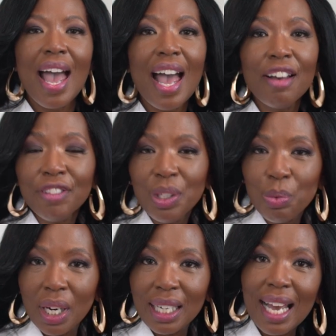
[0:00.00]

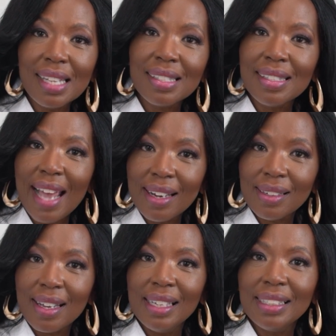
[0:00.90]
Everyone has
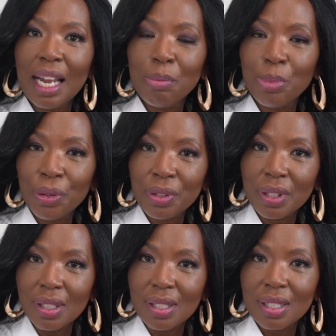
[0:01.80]
debt and debt
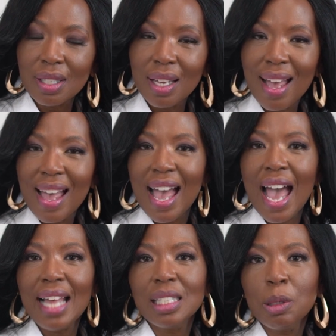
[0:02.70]
burdens,
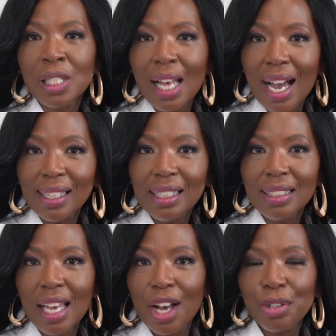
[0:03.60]
and society
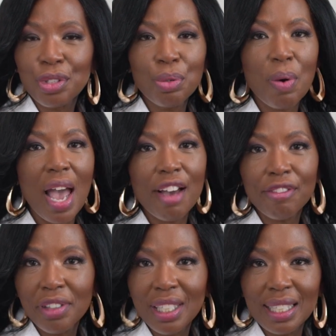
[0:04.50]
tells you
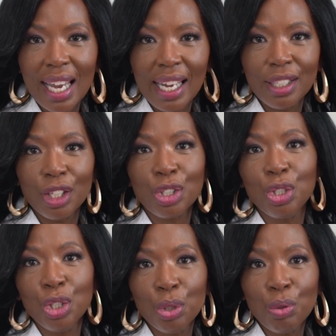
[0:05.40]
every day that
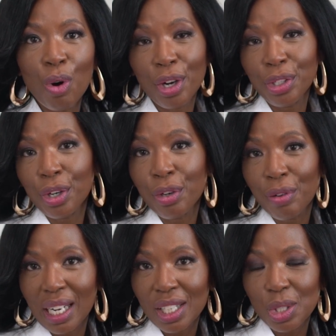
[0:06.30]
you are your
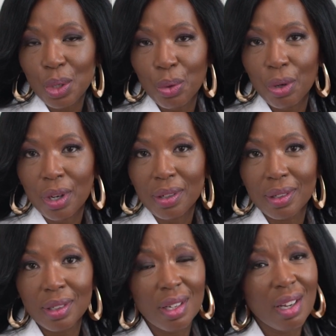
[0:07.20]
credit score.
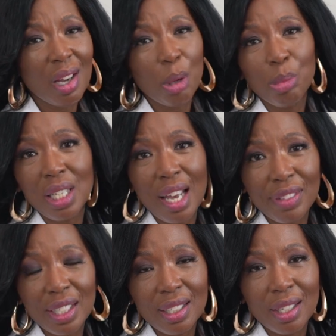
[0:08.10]

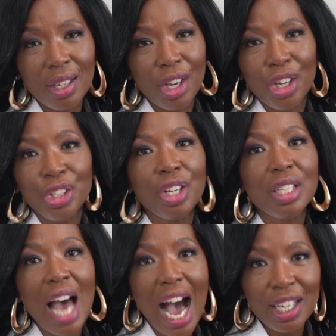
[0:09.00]
Beloved, you're
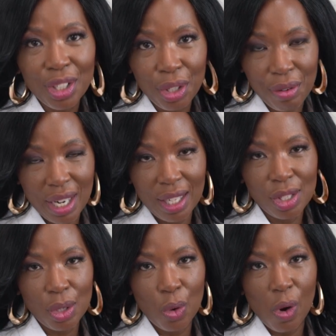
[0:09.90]
not your credit
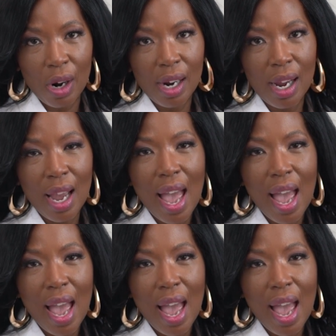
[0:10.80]
score.